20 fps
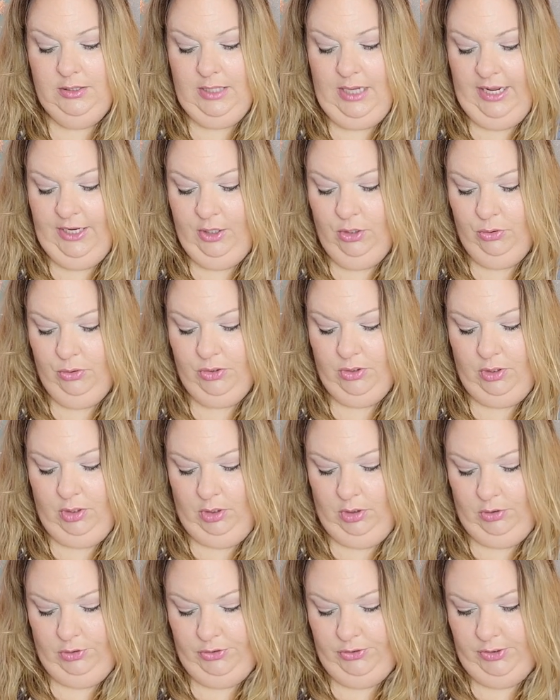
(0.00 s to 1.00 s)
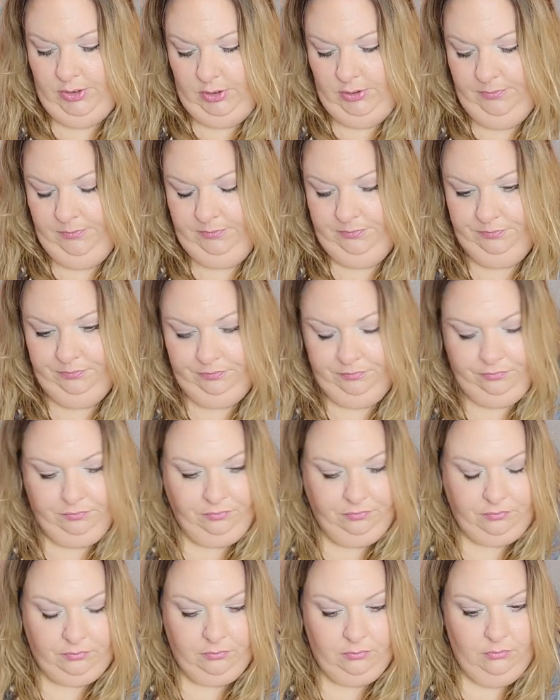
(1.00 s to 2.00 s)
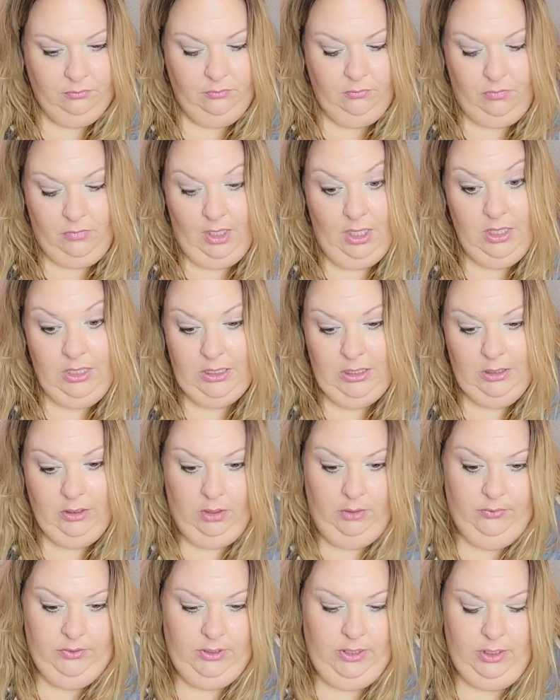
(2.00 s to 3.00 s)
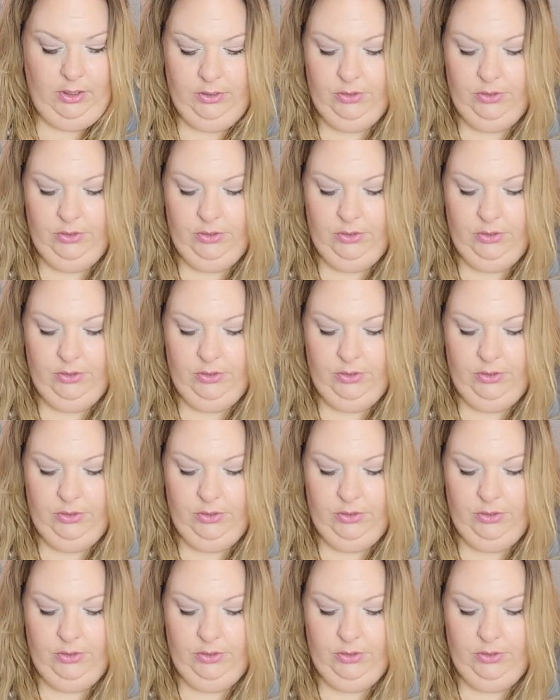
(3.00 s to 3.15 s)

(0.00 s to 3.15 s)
dino skulls, and he loves